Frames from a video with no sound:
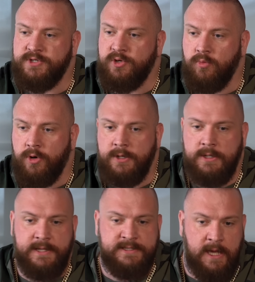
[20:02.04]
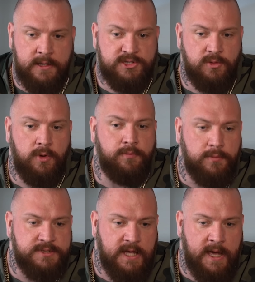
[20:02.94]
someone gets hit, someone
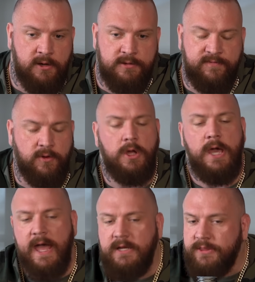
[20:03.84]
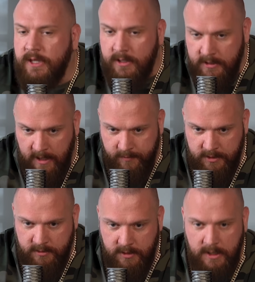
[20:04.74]
bumps their head on the floor, anything can
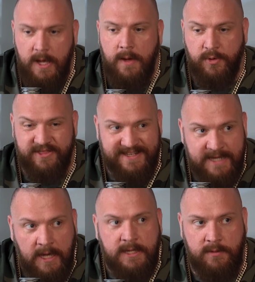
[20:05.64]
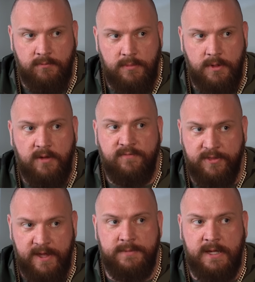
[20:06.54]
happen, but the time
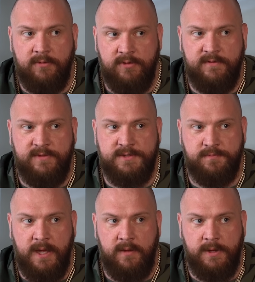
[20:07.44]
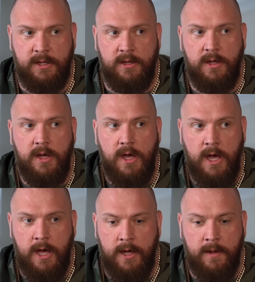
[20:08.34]
for them to get rid of this baby
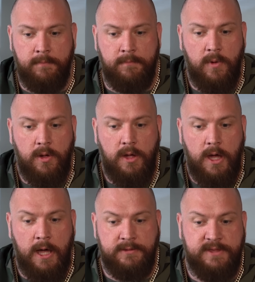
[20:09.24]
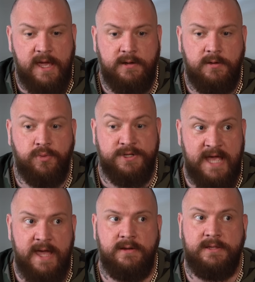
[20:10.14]
and then
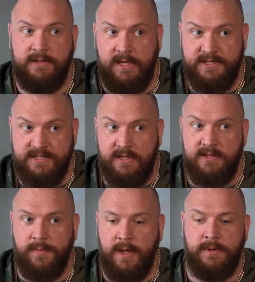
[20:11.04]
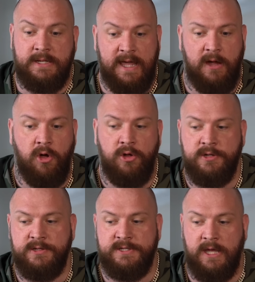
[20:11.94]
pretend that they've seen the baby later on
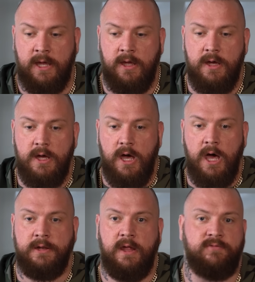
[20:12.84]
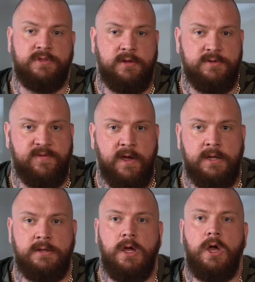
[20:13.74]
in the day and everything was
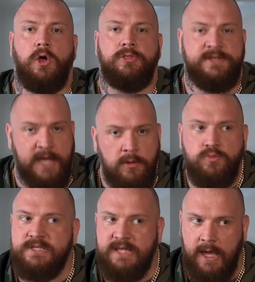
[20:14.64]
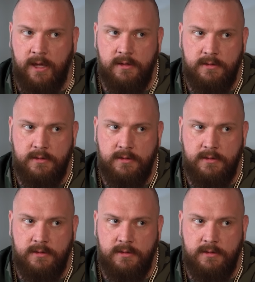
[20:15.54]
fine, the time was there.